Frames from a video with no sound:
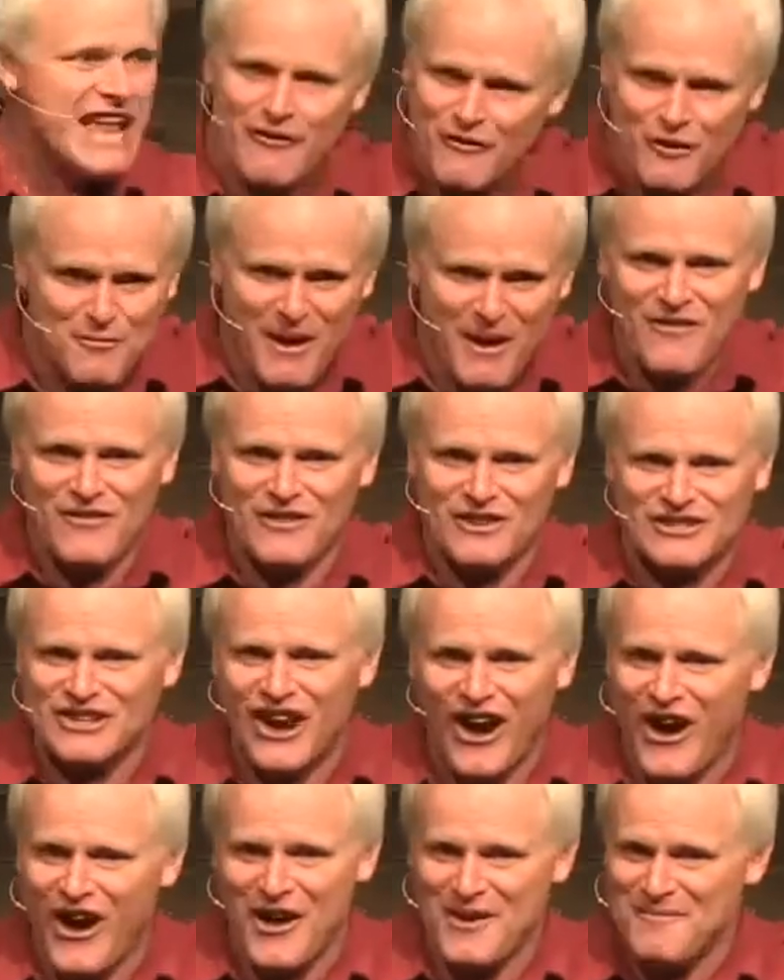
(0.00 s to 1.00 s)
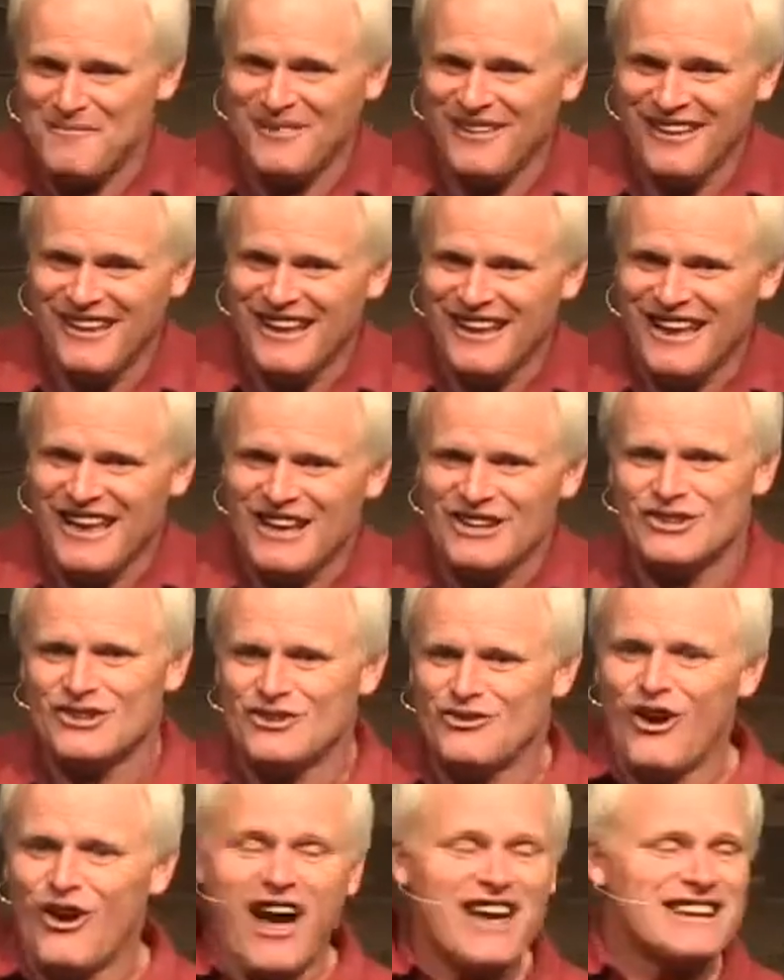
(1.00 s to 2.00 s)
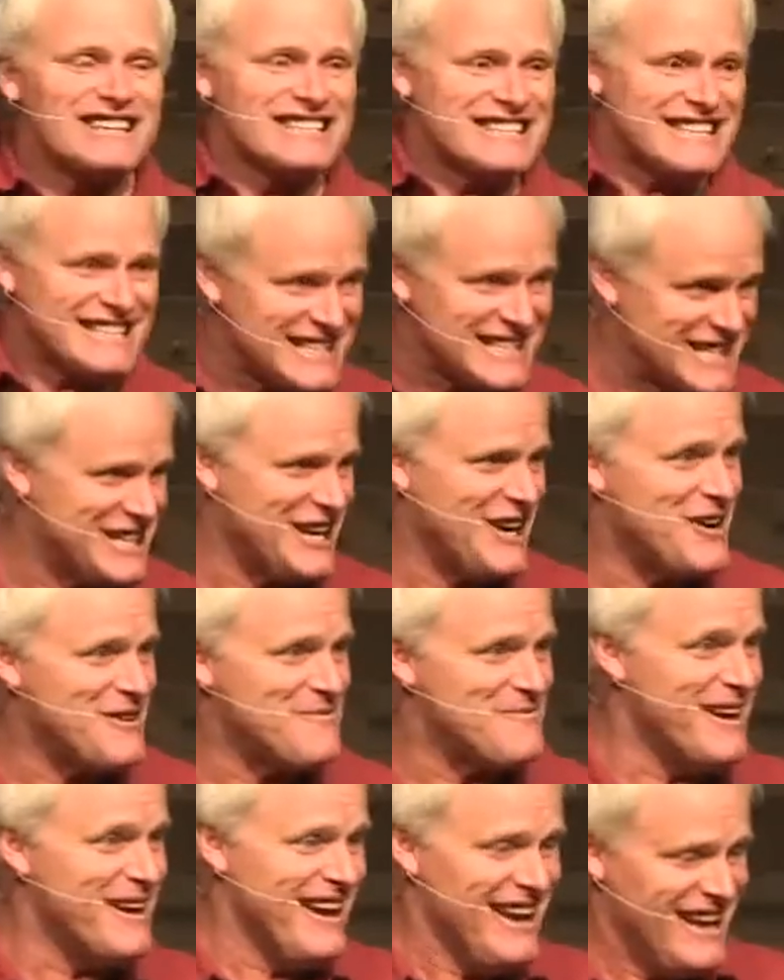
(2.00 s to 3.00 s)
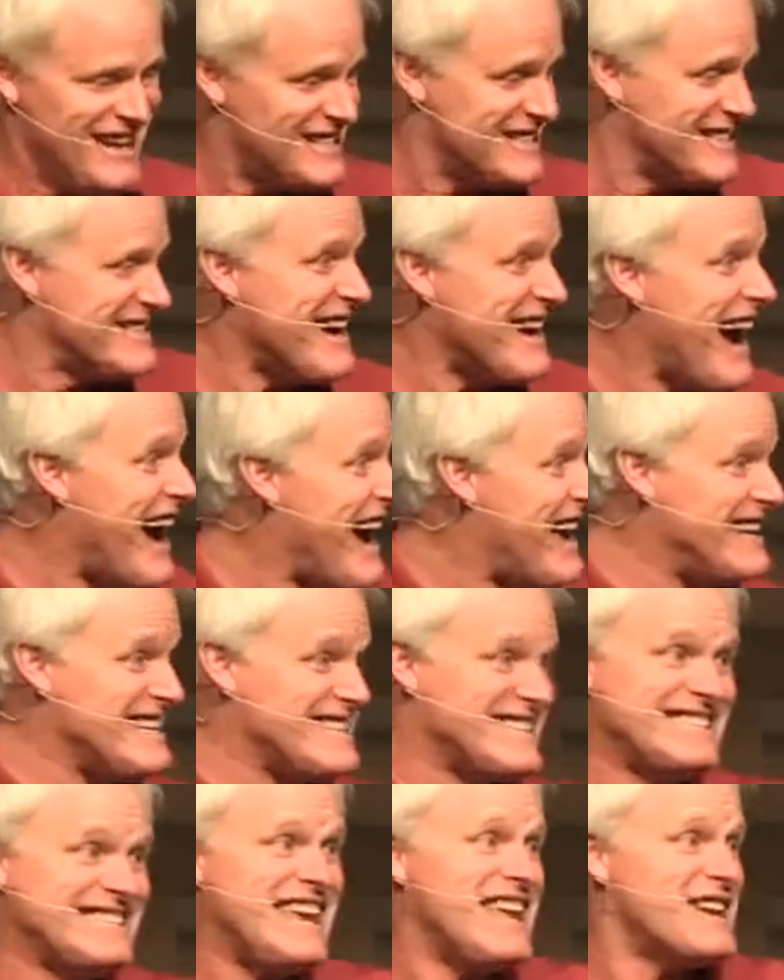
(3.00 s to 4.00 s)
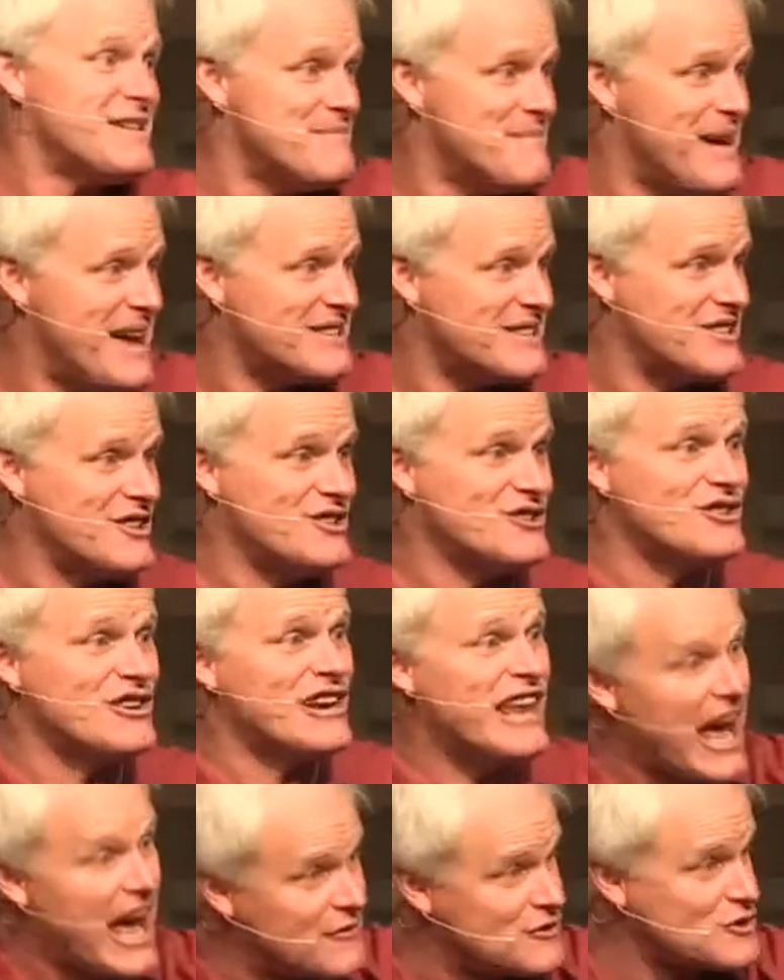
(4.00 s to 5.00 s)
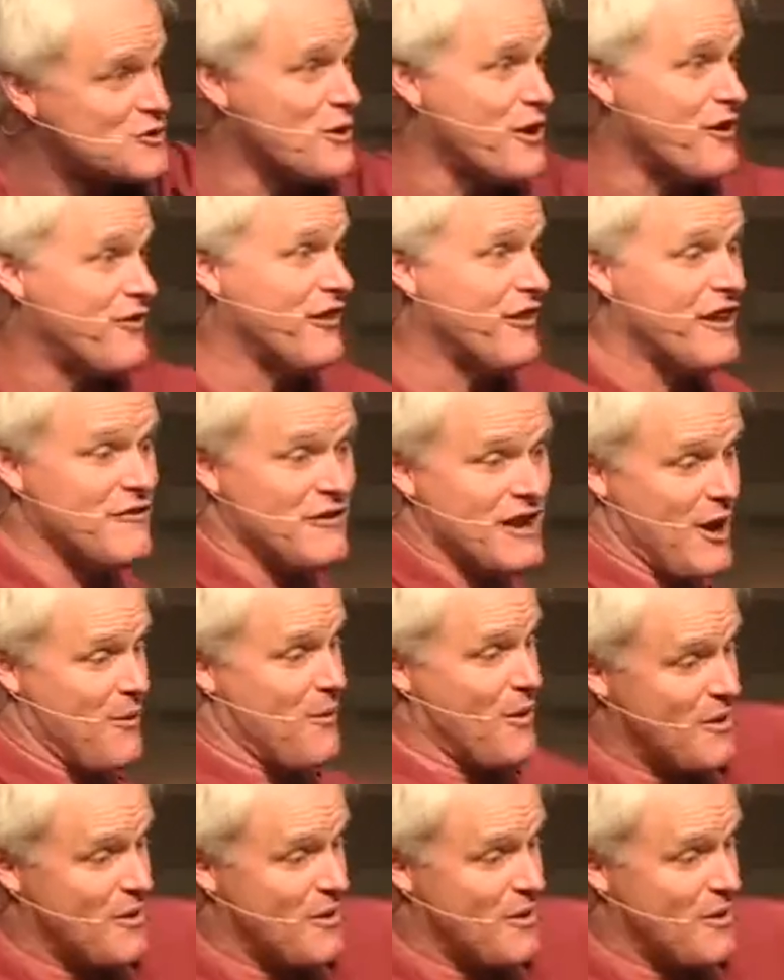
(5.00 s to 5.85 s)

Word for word: never been the time. Christ has come. He's died. He sent a message. Your life's worth living. I